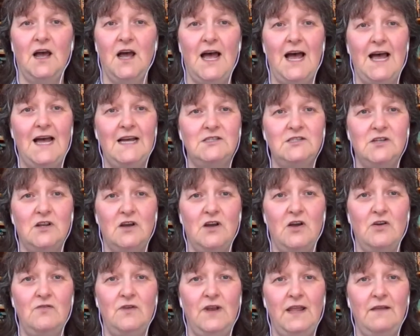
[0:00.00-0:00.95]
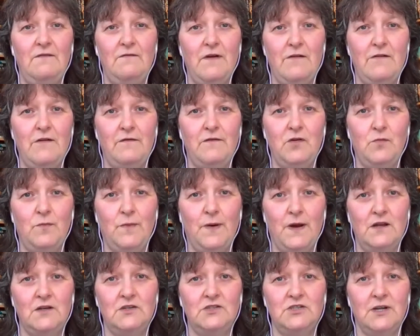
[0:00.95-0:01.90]
As only very few
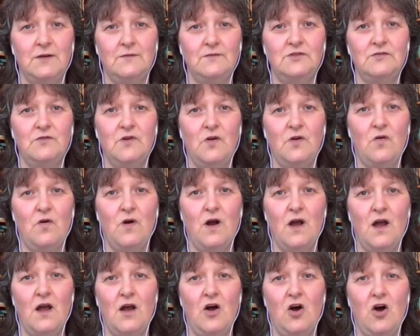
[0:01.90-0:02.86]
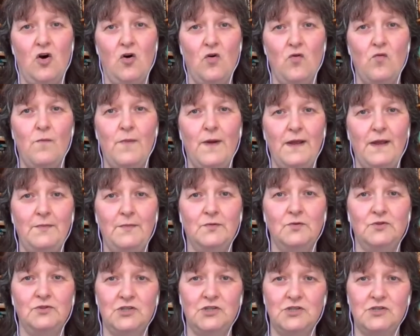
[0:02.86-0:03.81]
partnerships require whole
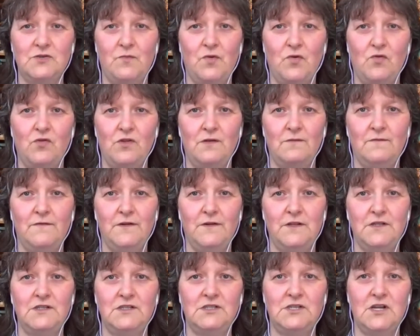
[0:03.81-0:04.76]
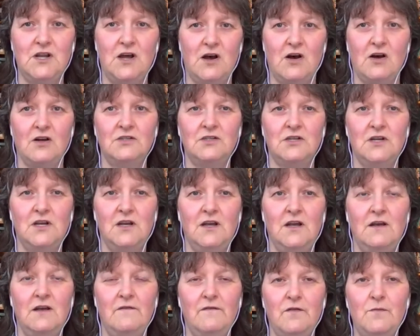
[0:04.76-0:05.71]
people to support them for the start,
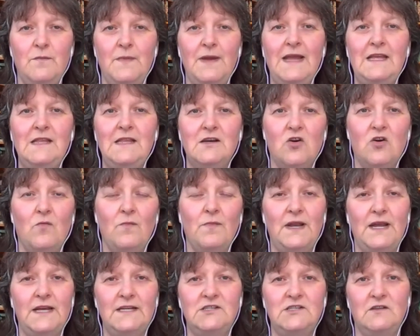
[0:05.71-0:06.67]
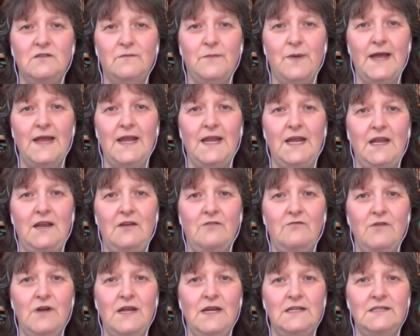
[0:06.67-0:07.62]
for me, the combination of paying in
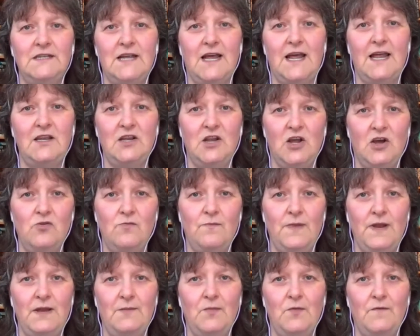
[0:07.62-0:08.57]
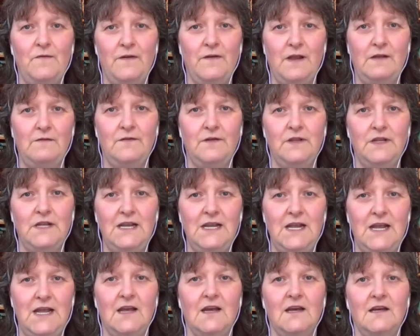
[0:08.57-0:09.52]
arrears and no minimum fee for the
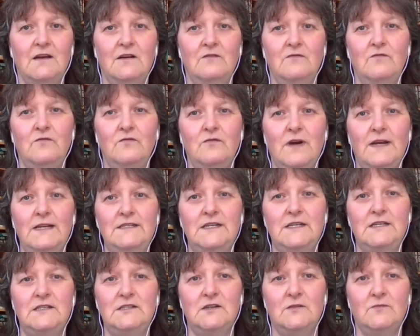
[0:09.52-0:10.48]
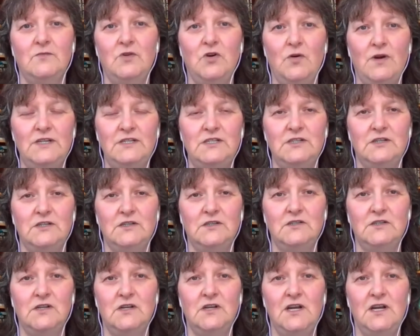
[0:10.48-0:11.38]
year raises some questions.